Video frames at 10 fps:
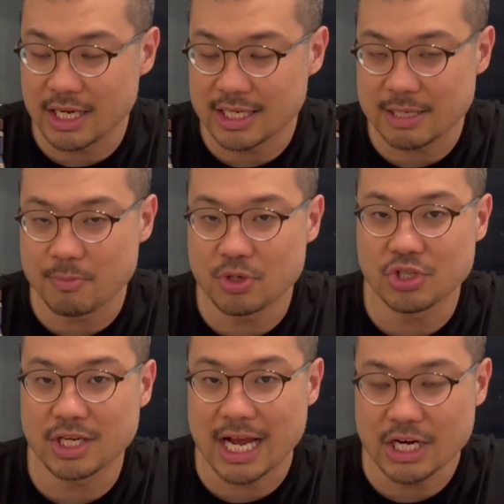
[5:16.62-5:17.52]

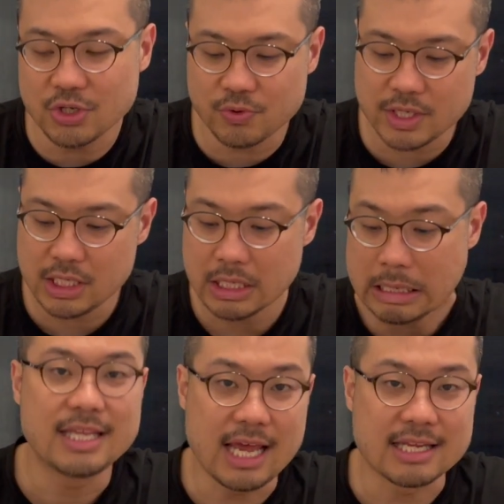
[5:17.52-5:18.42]
temperature country,
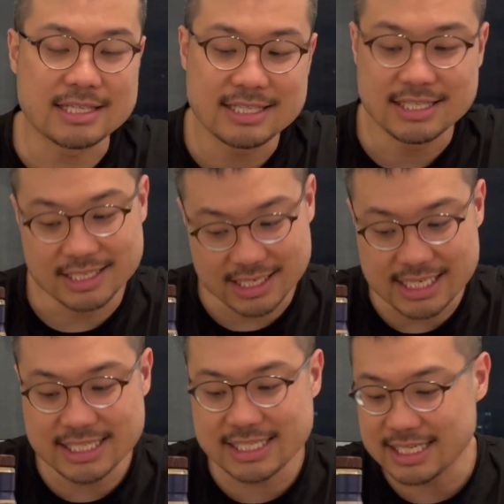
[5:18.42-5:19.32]
get the
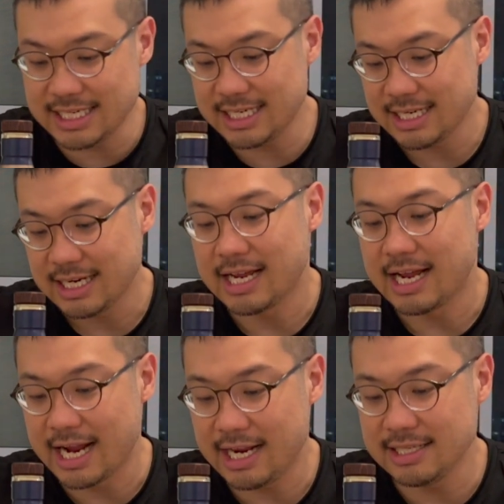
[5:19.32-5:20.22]
Deanston
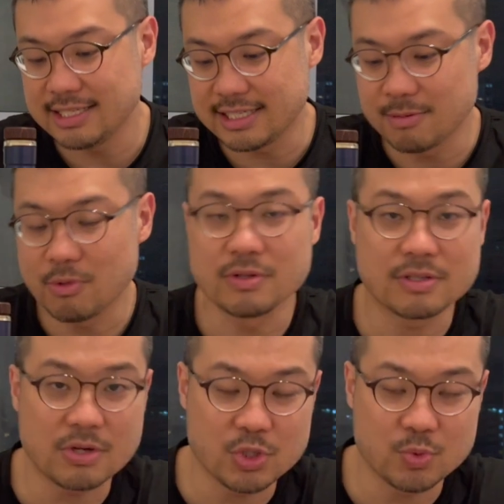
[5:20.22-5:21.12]
Highland Single Malt
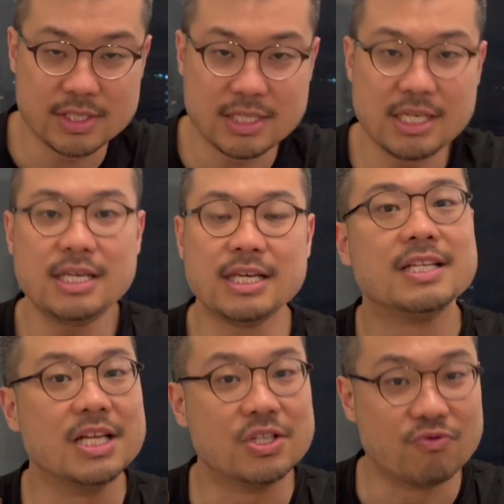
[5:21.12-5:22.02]
Scotch Whisky.
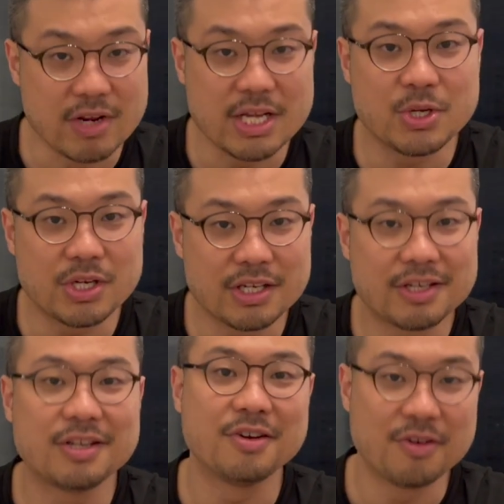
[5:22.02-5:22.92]
It's really
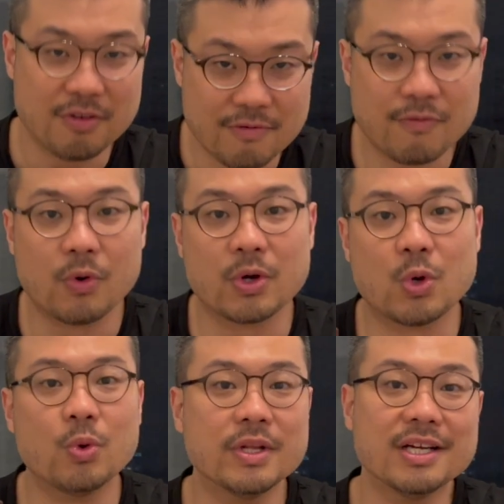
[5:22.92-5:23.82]
good for a
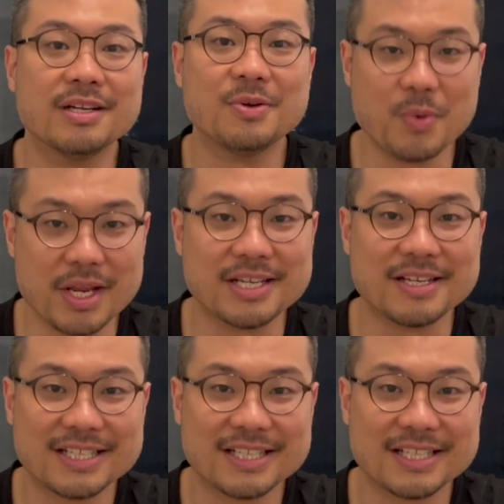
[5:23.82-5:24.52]
colder weather.